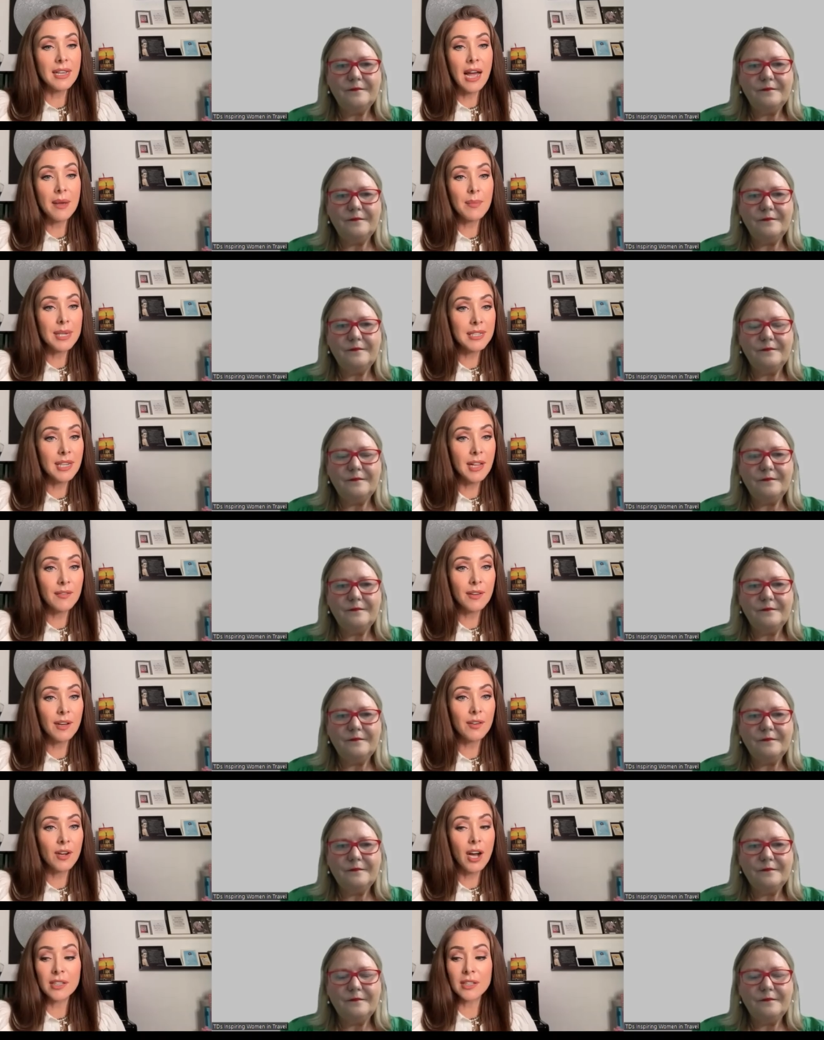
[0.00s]
Speaker 1: I myself
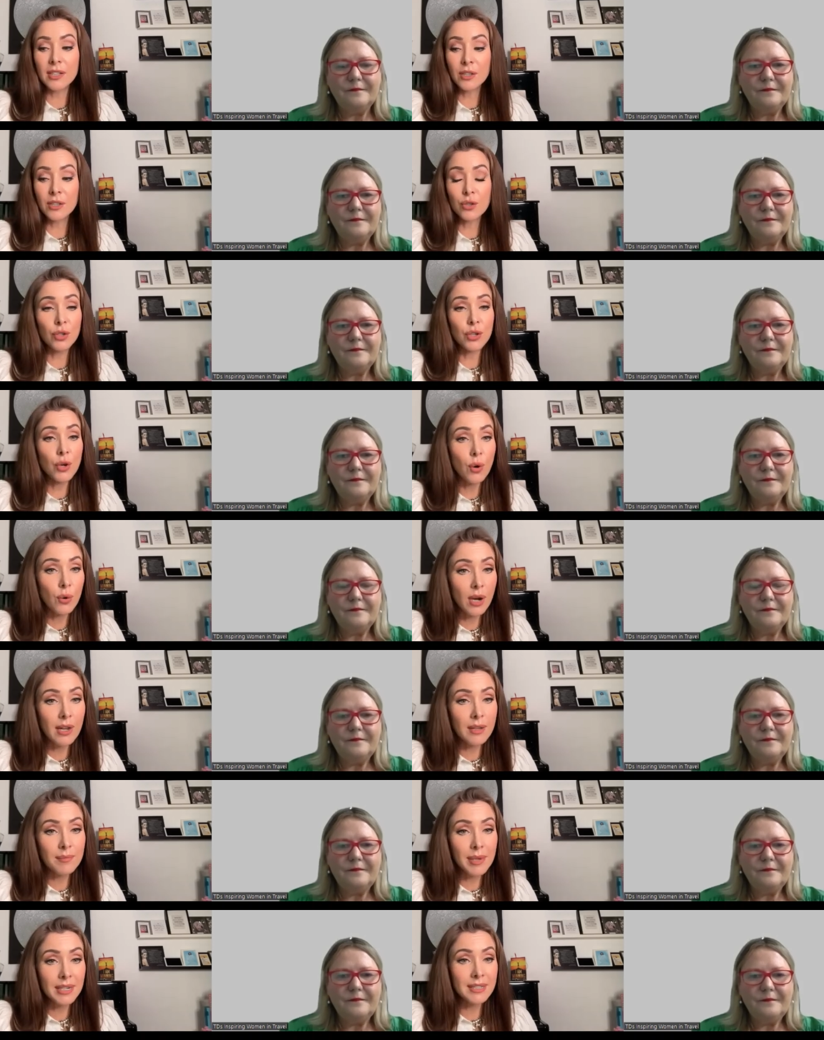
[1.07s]
have gotten into yoga
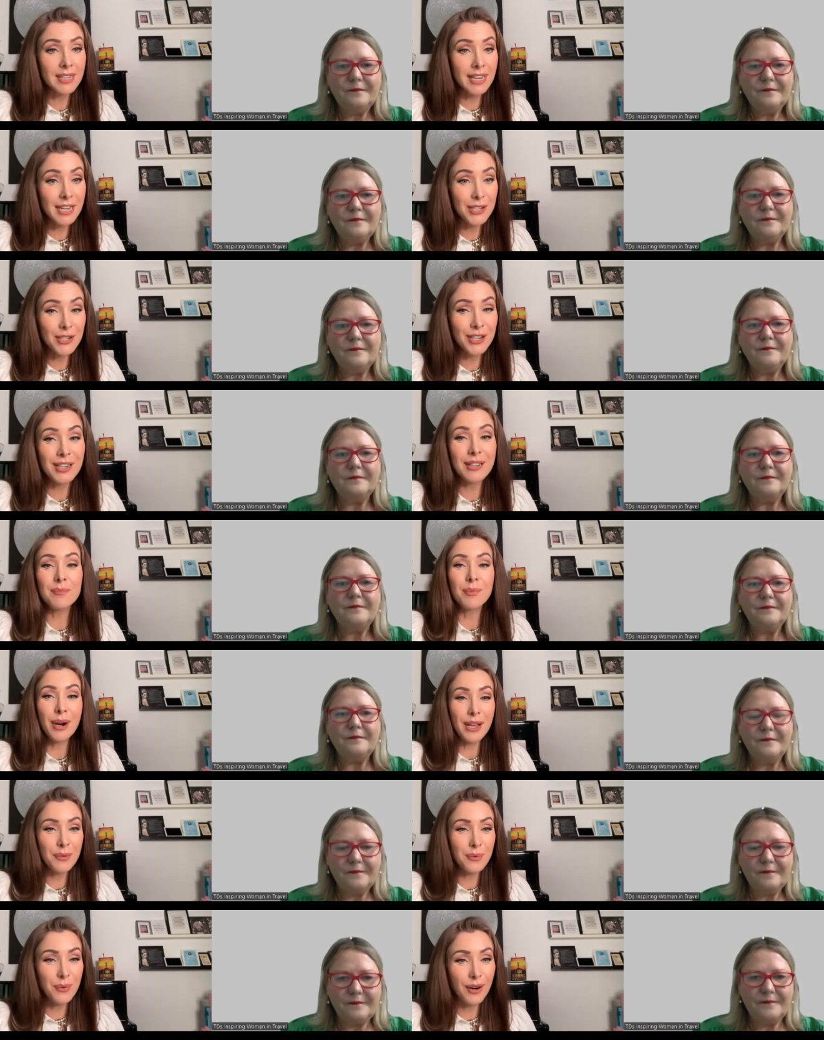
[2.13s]
and meditation and
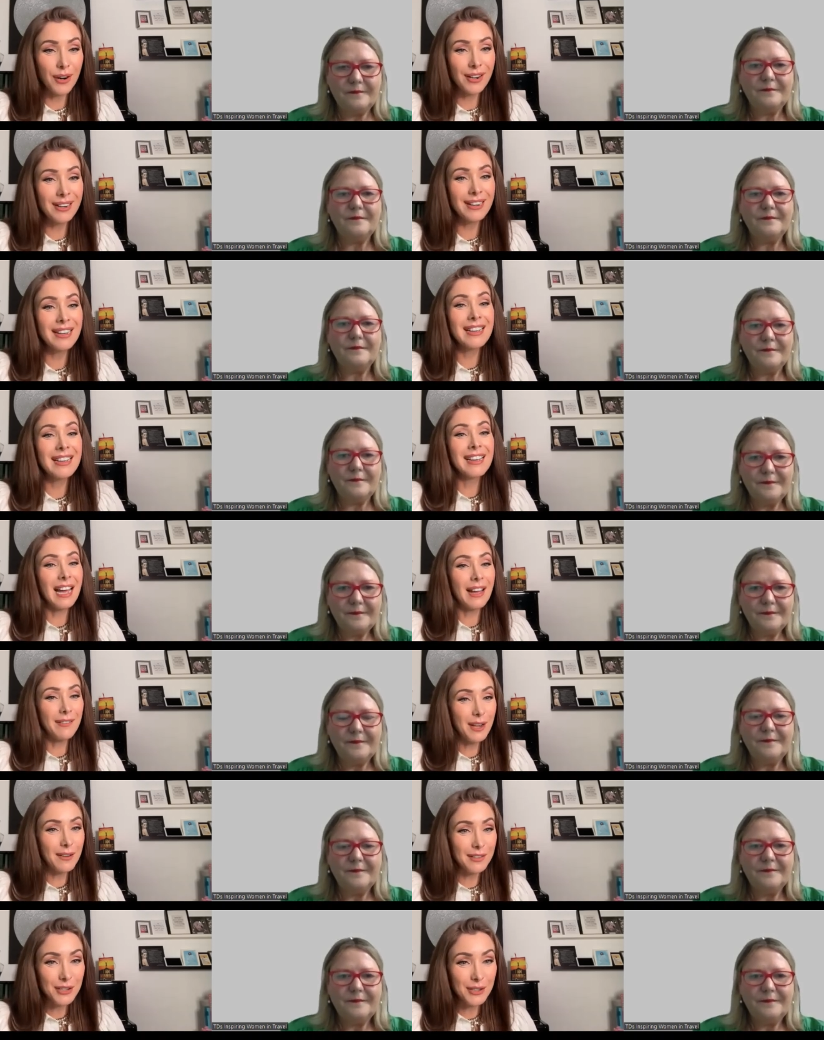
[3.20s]
breath work. Have
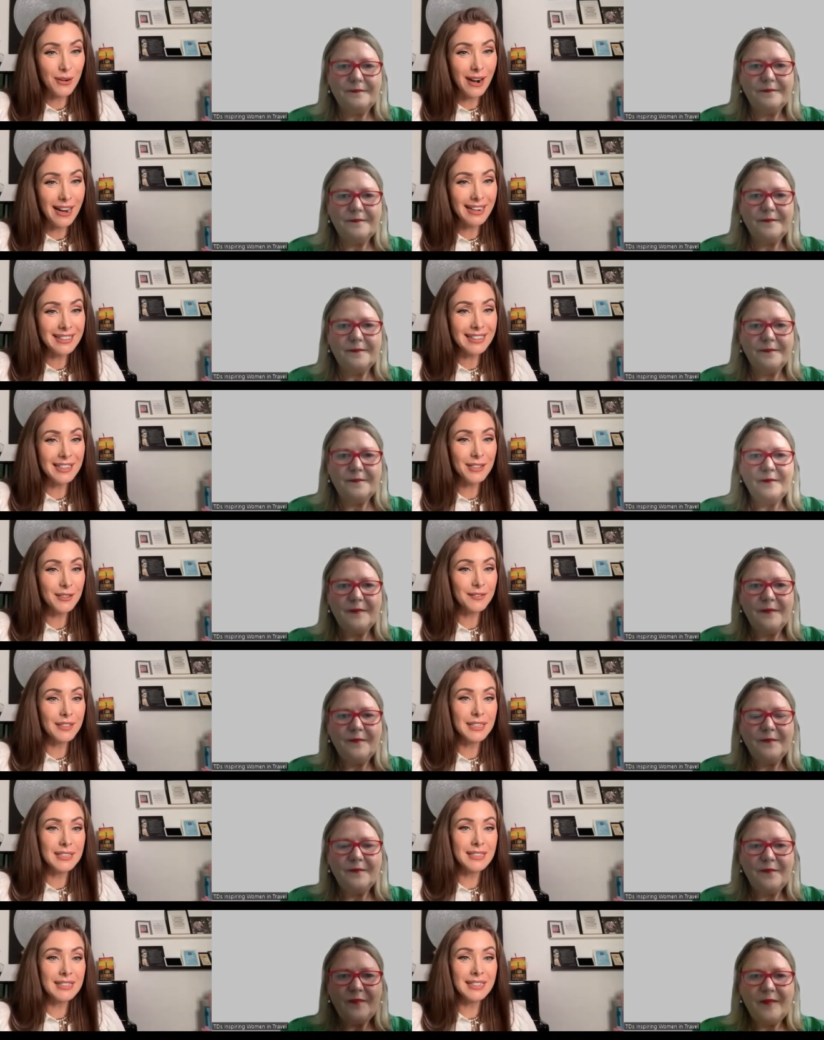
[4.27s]
you ever tried any of
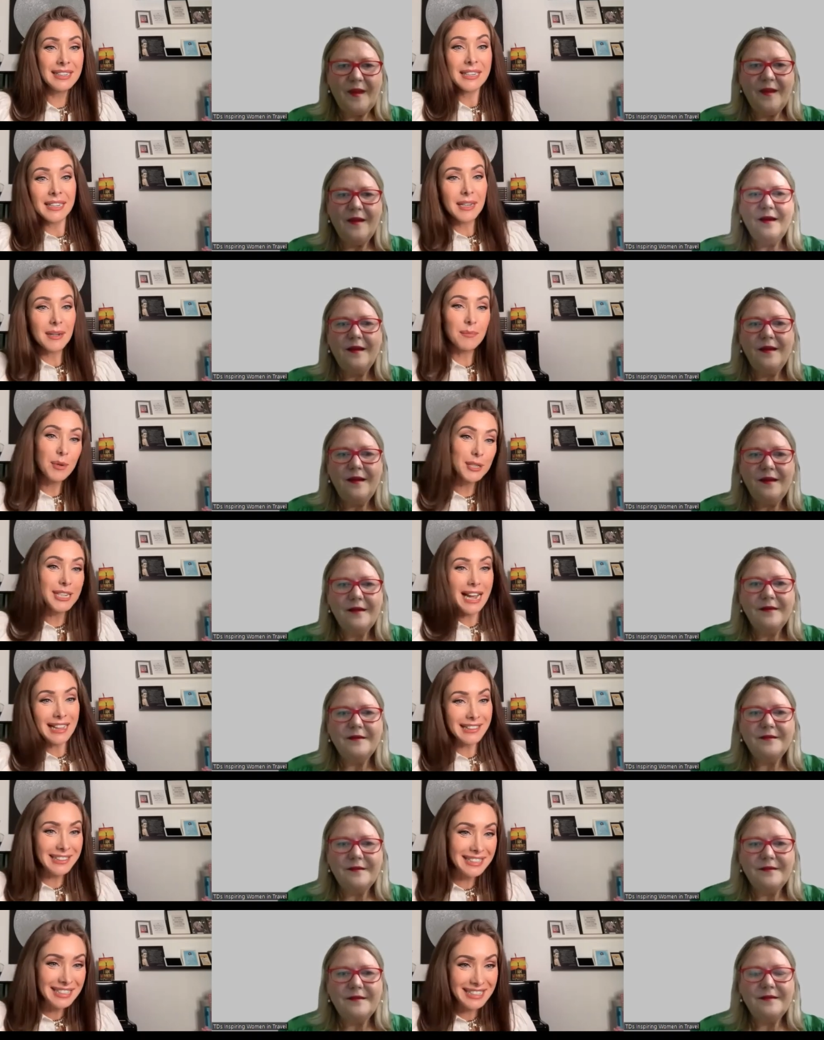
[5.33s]
Speaker 2: these
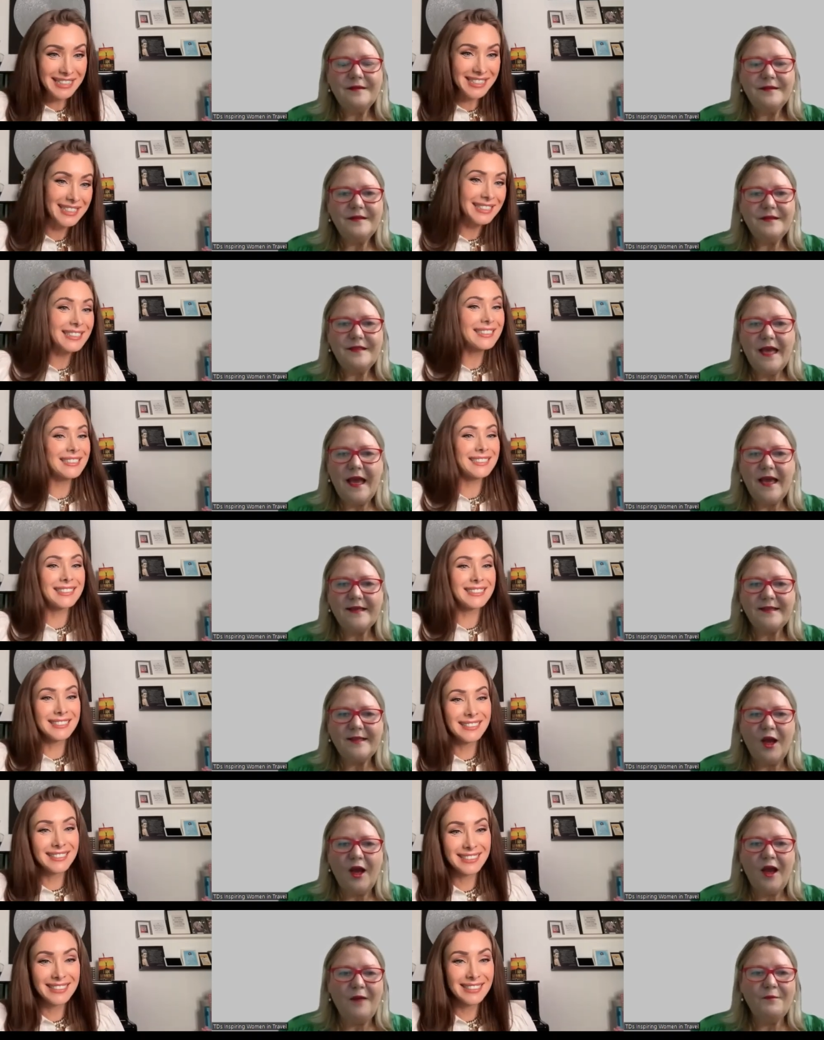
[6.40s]
modalities? Yes,
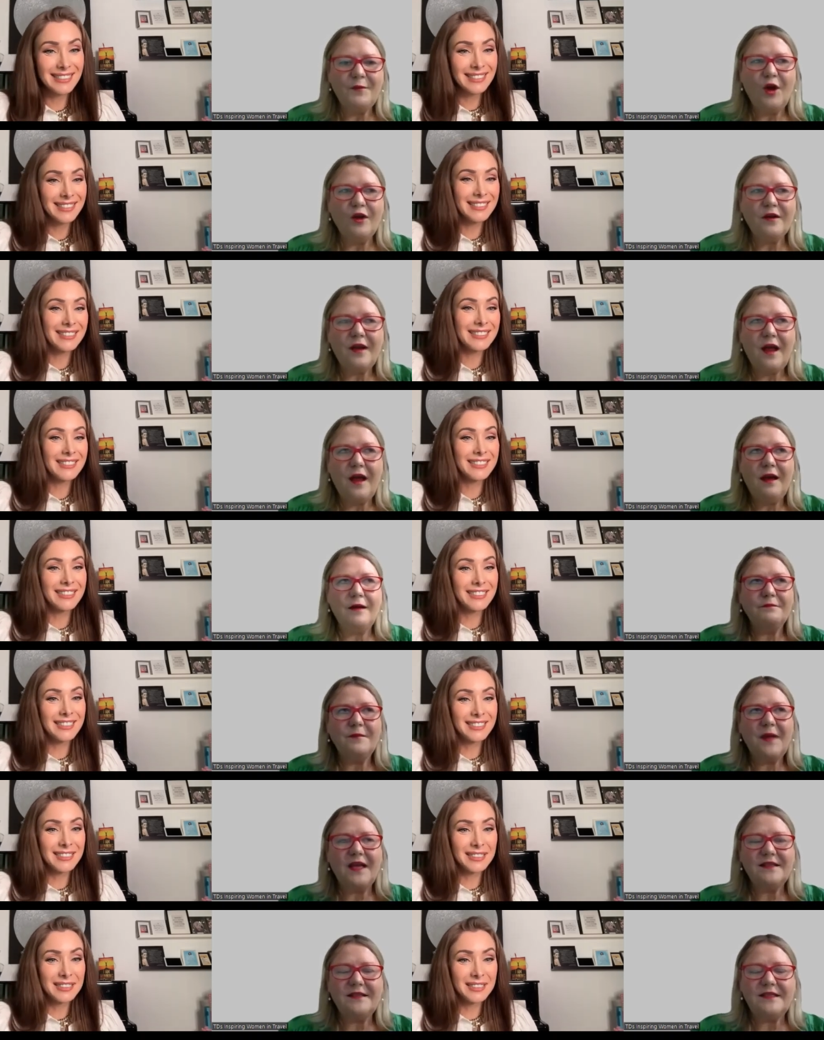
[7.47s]
I, am not
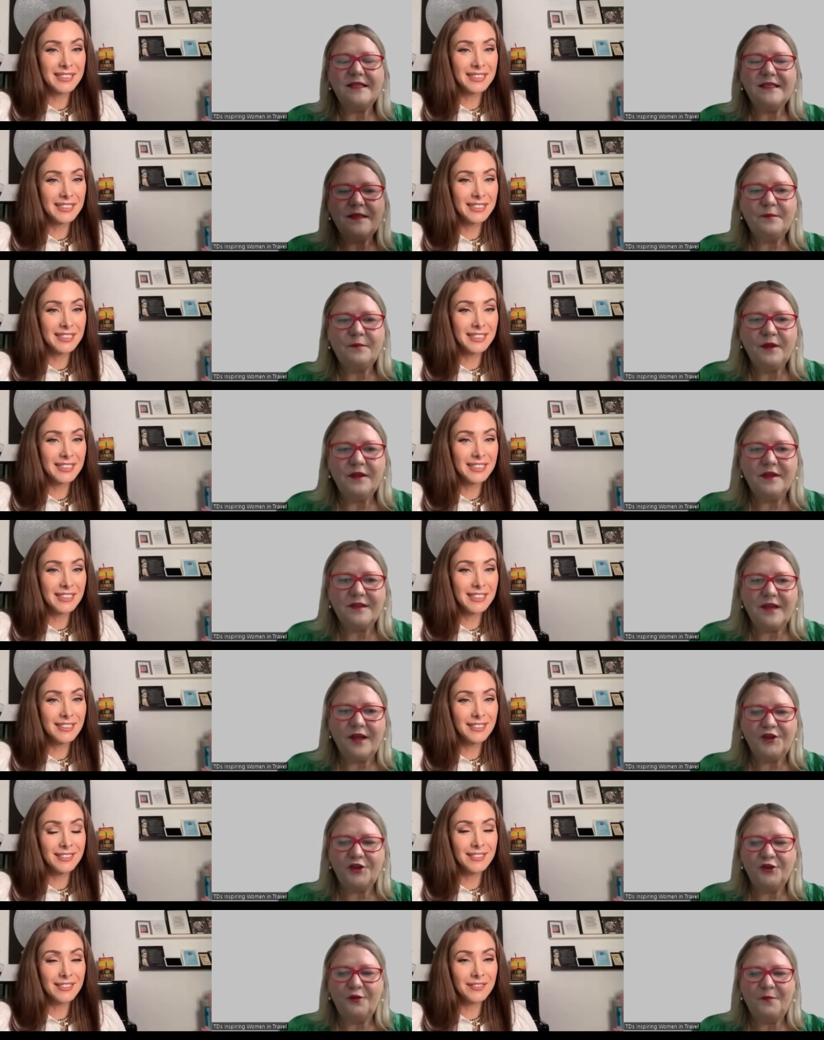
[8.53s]
um, as disciplined as
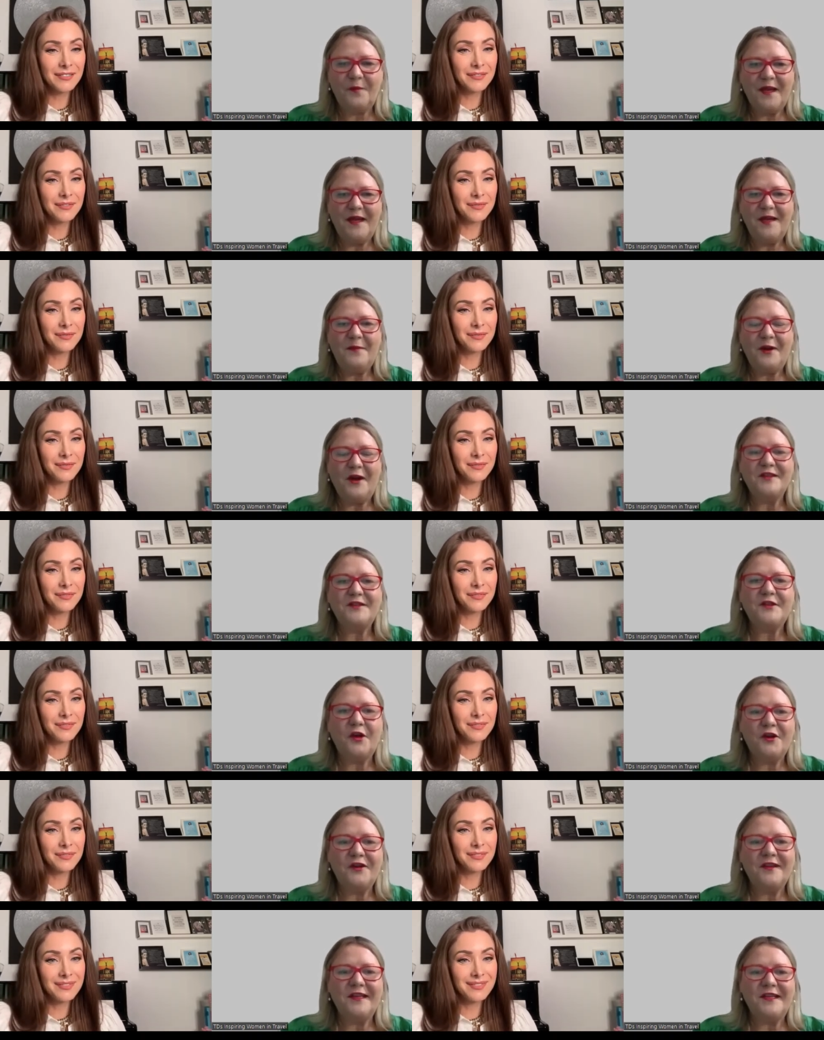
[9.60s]
I should be, but I
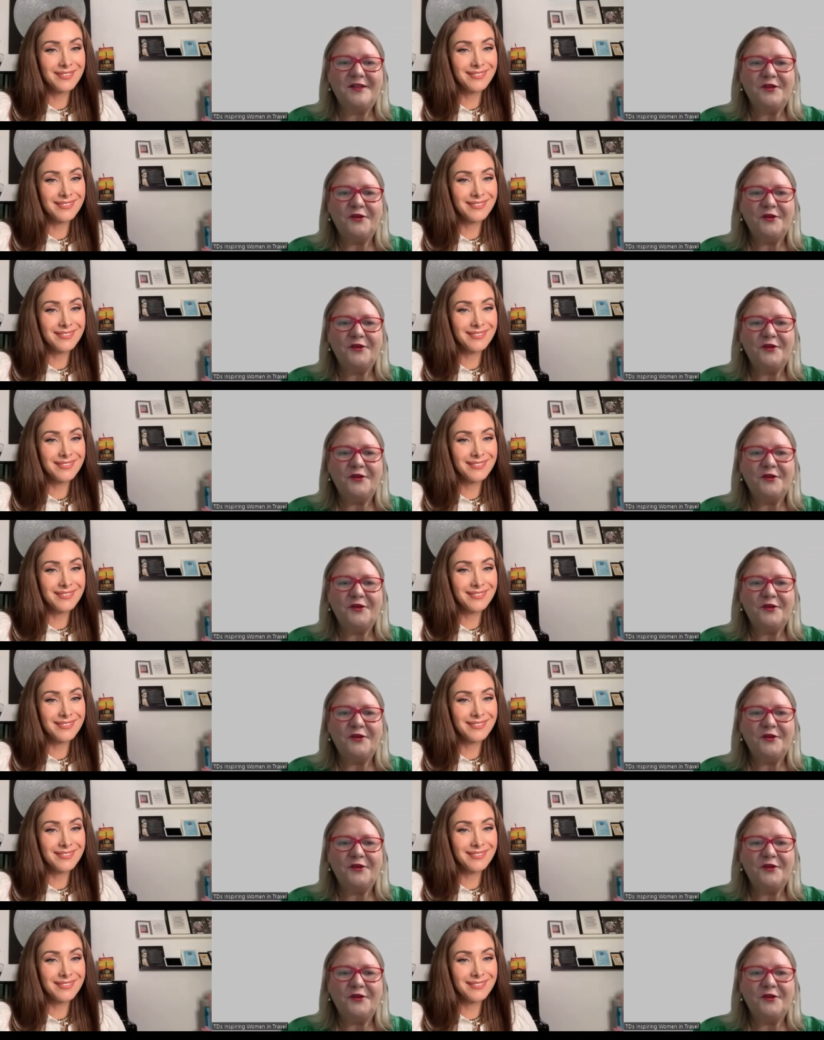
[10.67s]
certainly